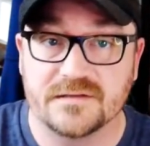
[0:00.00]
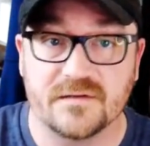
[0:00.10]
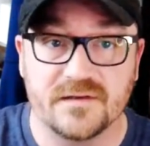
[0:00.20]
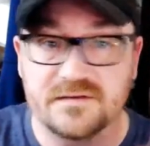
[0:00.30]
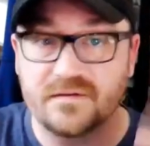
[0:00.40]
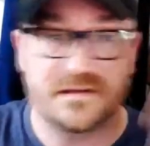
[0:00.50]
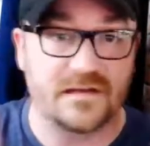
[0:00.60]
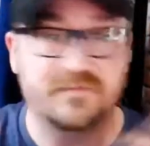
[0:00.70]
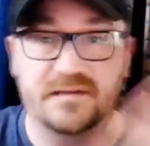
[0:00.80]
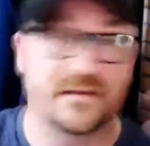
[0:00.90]
So these are the
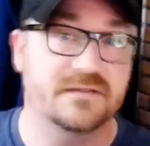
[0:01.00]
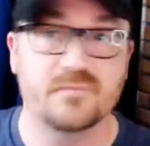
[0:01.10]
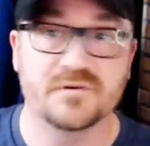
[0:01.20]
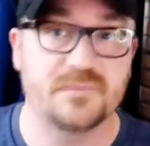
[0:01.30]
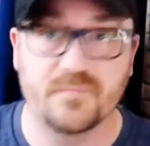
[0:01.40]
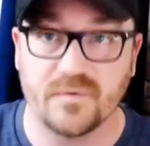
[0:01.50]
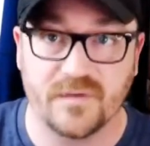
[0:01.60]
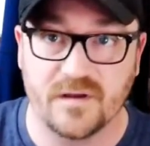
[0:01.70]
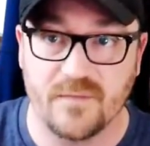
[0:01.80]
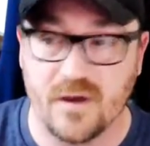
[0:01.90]
types of things most people
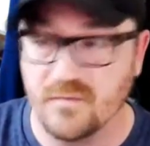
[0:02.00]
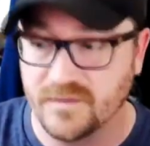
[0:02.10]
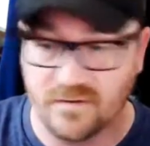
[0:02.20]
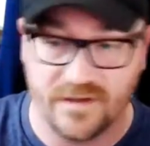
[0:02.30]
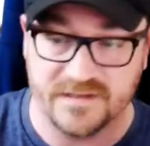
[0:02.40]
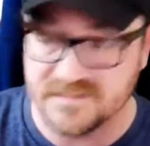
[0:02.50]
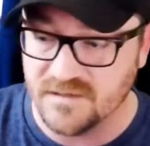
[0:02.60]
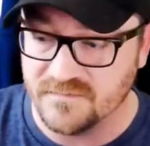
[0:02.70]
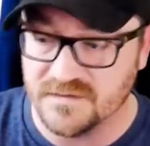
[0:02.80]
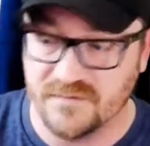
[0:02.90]
think about when they're like
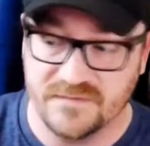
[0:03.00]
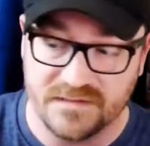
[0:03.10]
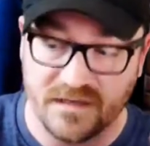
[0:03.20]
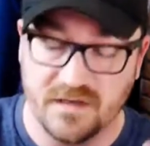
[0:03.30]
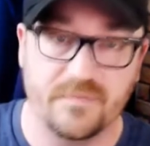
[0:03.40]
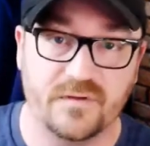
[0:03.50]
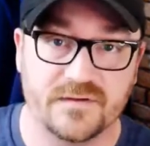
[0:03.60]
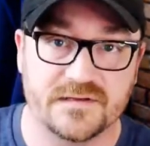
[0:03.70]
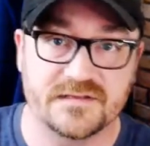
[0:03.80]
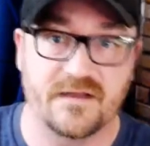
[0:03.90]
self-service, I got to build
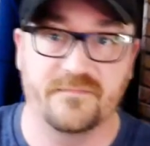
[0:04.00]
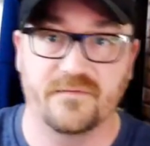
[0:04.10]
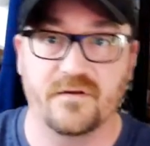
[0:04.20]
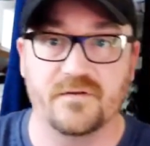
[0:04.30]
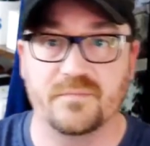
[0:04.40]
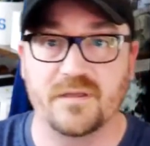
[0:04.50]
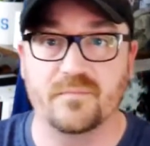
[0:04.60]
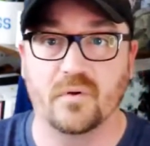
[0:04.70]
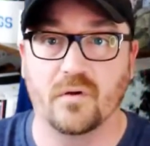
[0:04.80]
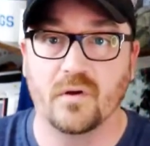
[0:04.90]
this stuff for other
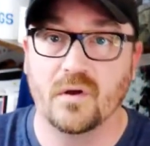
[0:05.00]
people.